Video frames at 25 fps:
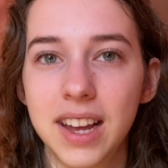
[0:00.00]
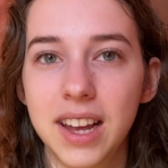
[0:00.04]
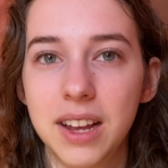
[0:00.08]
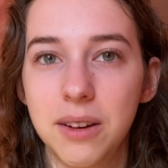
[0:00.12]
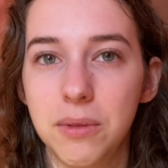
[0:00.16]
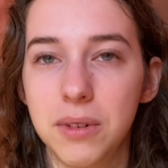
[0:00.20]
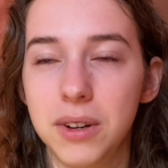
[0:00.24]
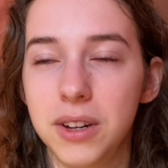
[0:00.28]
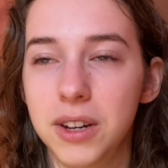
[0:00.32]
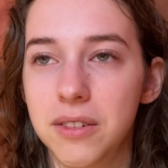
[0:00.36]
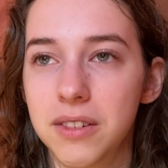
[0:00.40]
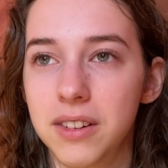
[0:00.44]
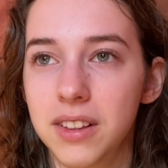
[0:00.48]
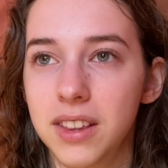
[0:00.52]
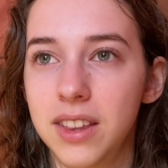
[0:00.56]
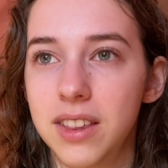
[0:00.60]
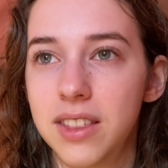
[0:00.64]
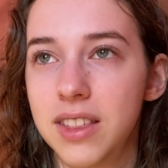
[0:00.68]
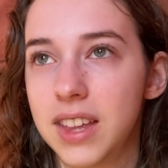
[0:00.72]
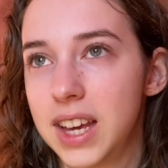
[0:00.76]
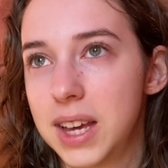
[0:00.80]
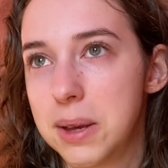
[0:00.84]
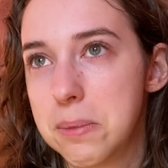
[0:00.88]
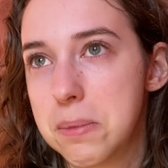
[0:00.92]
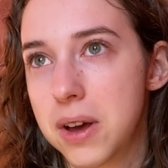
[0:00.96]
And when you really
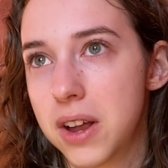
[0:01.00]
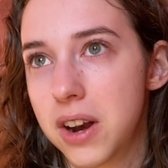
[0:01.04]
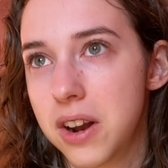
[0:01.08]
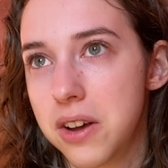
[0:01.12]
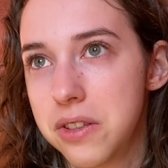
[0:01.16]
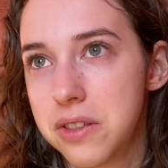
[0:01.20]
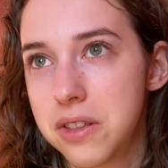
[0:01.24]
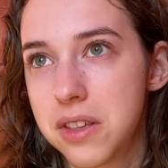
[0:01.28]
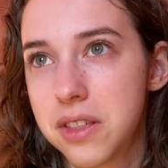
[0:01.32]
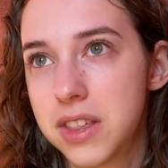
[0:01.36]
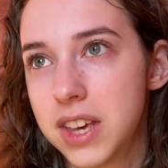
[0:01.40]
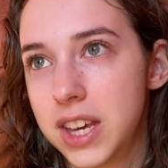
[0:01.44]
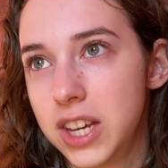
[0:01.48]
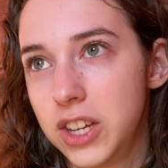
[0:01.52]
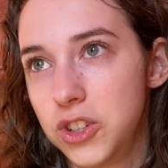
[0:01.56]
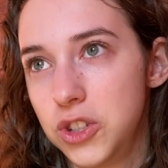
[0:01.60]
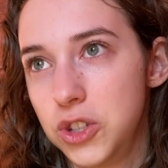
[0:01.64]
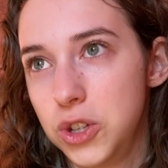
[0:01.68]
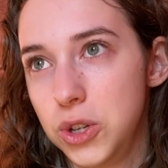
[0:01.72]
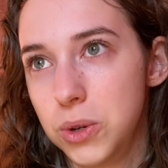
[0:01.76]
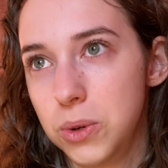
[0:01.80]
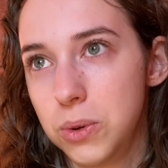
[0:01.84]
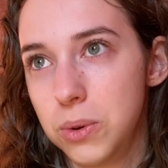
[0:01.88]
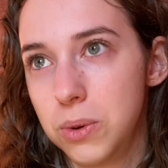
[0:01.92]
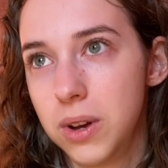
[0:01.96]
think about all the things
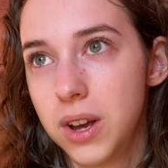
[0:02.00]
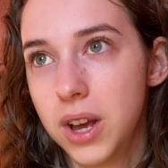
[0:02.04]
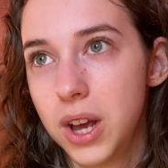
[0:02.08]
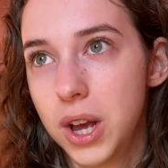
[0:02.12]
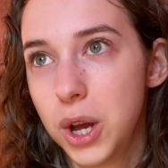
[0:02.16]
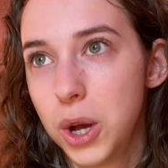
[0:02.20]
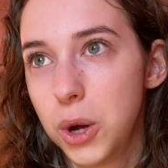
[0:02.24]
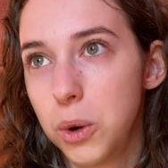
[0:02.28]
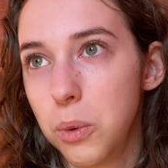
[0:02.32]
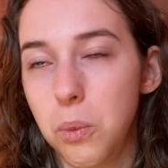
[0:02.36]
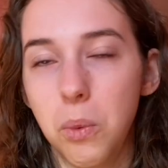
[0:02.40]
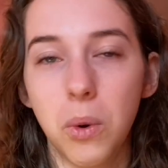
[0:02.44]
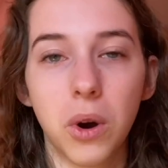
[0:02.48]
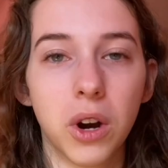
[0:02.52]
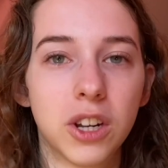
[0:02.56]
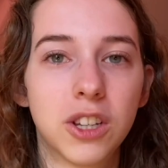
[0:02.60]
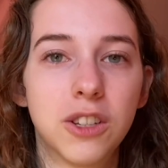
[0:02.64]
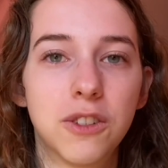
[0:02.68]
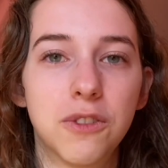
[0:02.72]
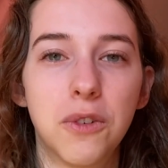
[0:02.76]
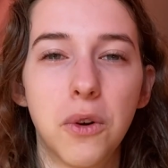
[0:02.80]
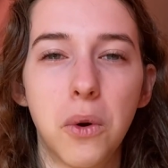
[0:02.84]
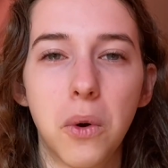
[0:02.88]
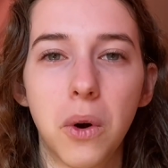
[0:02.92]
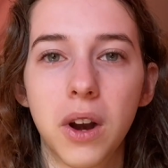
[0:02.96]
you worked
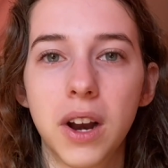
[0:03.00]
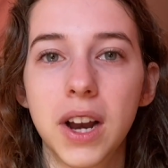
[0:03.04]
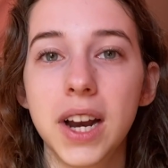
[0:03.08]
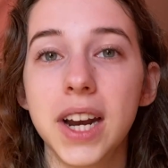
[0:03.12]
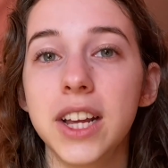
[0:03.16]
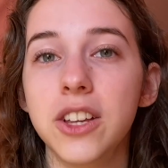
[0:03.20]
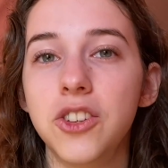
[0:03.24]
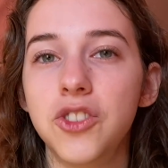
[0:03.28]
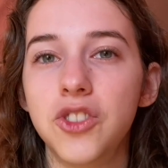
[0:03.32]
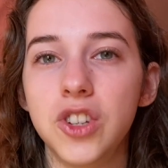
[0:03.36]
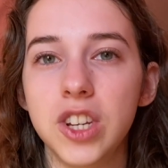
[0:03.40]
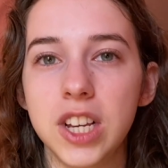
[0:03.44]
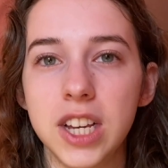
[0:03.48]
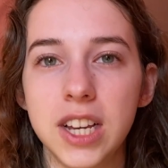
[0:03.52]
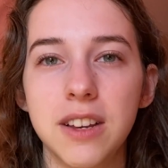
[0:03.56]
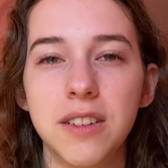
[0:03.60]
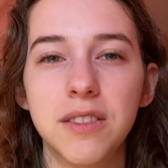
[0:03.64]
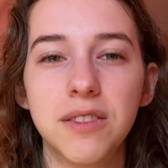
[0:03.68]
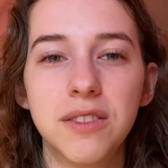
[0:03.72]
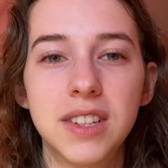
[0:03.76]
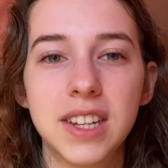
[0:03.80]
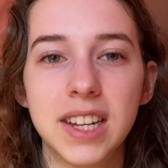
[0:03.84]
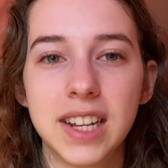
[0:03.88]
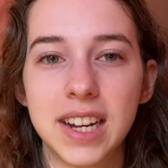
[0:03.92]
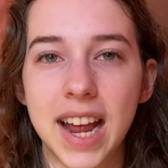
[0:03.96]
for and
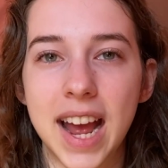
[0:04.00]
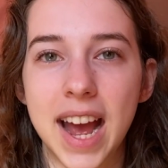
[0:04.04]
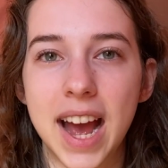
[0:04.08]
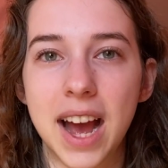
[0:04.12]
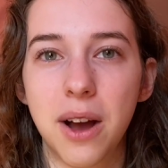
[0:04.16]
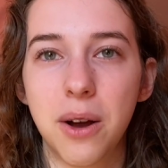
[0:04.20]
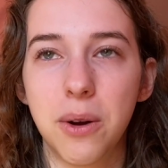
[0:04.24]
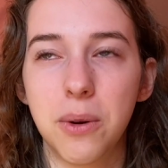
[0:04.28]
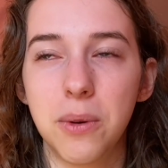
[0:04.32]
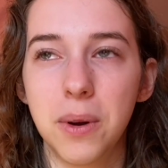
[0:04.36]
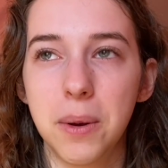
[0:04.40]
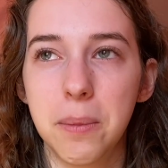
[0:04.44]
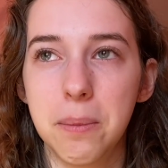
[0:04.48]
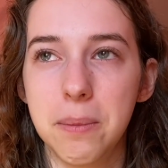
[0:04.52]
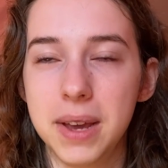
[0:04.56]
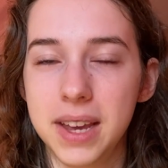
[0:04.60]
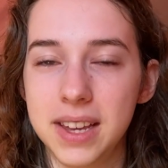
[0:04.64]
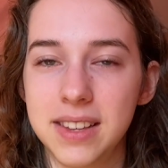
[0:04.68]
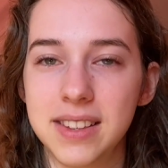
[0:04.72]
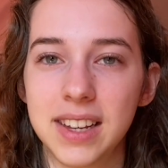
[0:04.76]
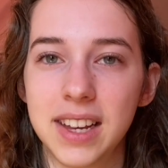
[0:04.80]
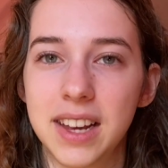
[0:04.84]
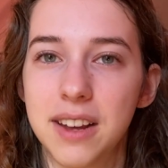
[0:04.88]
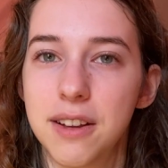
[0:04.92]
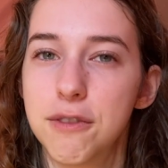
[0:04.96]
achieved, and how
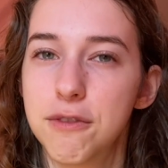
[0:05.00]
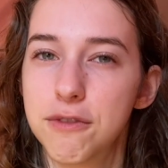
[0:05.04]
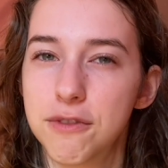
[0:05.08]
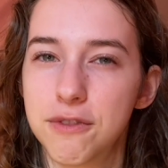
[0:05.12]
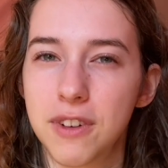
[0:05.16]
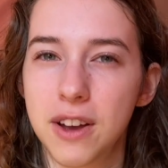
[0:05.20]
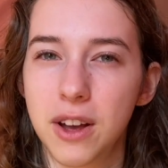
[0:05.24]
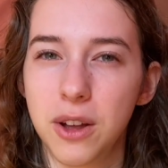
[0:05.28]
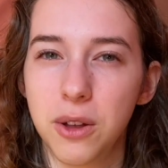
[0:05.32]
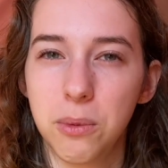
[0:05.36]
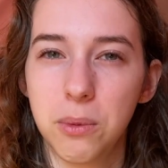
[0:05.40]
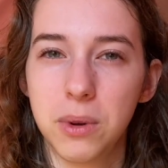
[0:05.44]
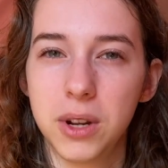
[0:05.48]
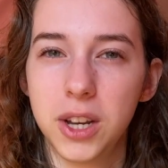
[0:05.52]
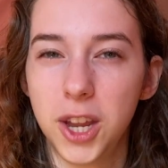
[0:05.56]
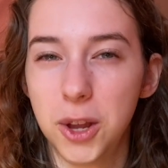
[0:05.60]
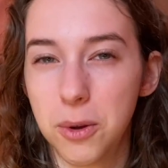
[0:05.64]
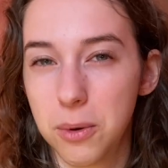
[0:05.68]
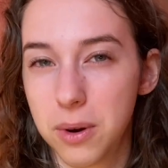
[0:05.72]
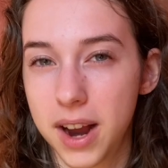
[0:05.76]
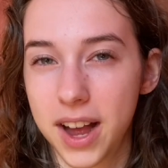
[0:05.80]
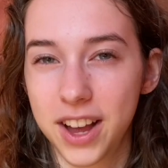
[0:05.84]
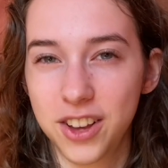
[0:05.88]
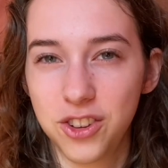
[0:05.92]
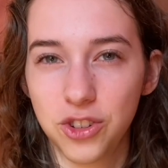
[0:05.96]
amazing it felt when you
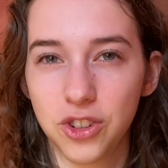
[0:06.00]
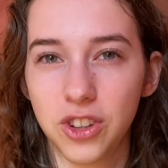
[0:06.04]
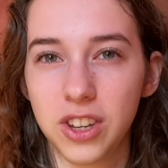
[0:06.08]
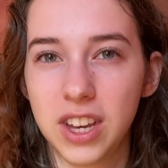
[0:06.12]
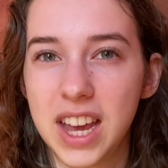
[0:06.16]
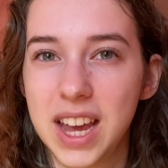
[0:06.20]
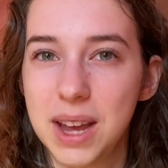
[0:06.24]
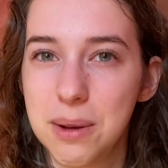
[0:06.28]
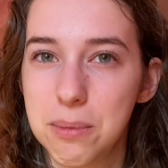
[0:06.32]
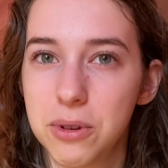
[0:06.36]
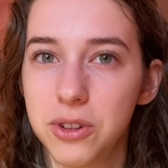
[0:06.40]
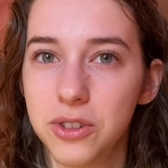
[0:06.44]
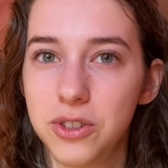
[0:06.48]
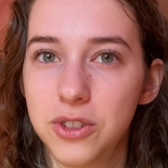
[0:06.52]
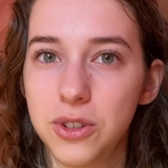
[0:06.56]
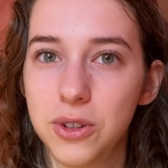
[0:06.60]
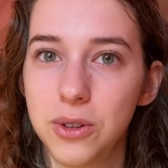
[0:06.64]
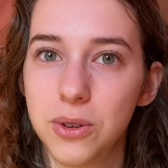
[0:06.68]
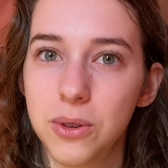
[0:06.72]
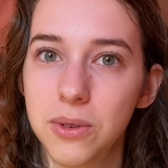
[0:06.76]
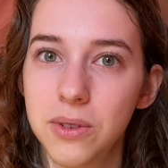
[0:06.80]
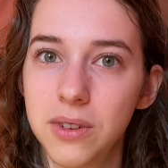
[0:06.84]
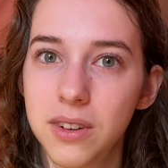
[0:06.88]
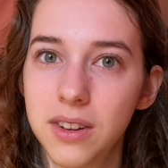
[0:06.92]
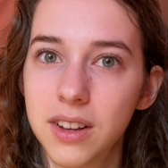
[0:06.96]
were actually able
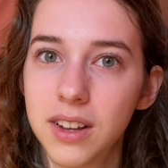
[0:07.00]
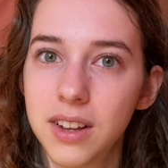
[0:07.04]
to